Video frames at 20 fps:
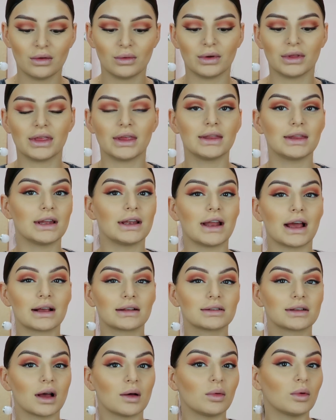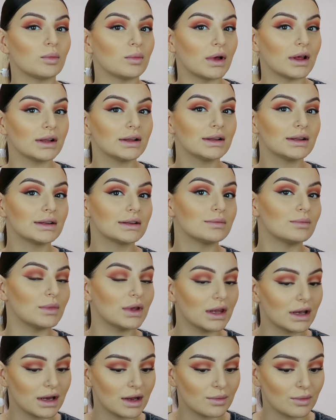Within the next couple months,
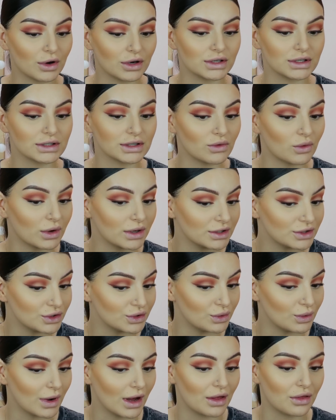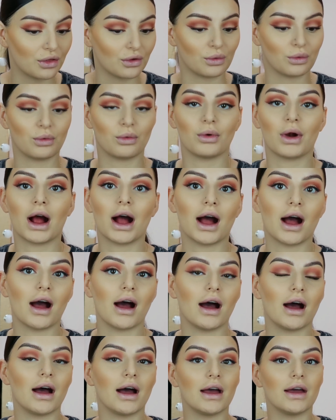me and him are just going to
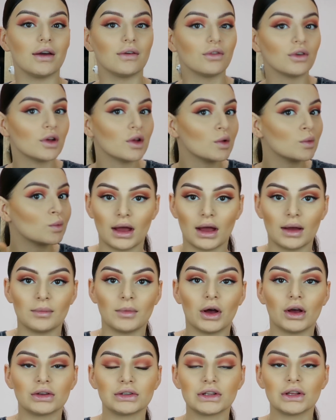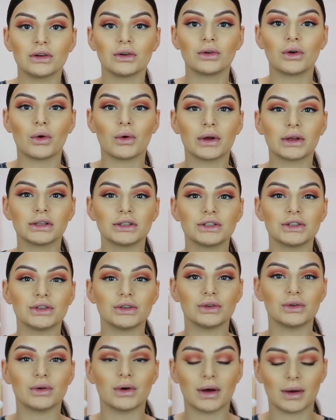thrive. I'm also going
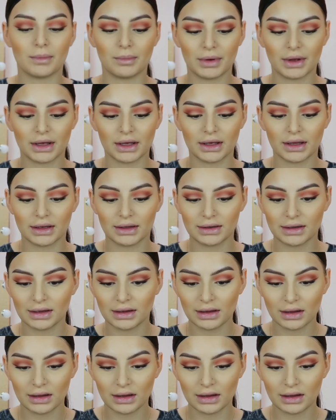to put